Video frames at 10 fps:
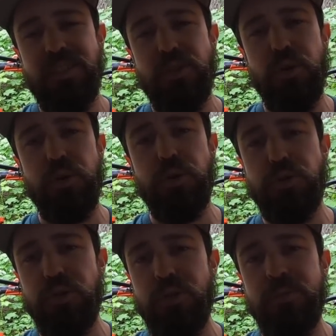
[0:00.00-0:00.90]
so
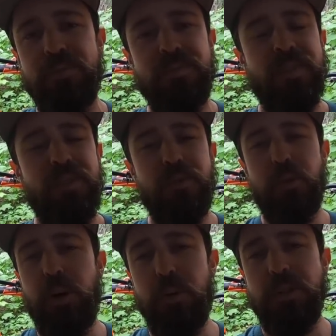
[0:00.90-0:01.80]
crucial for
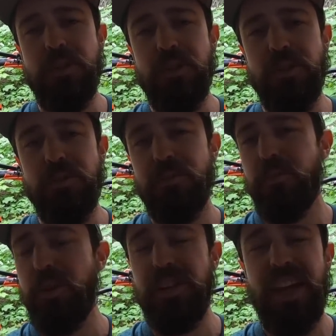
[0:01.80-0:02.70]
what we do.
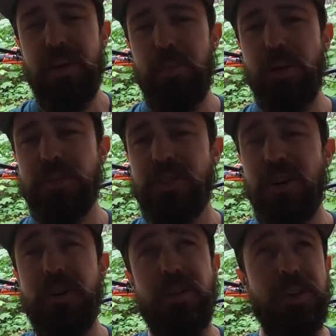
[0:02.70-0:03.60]
When you can't bump
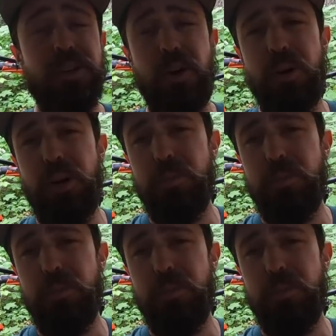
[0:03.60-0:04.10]
start it when you're going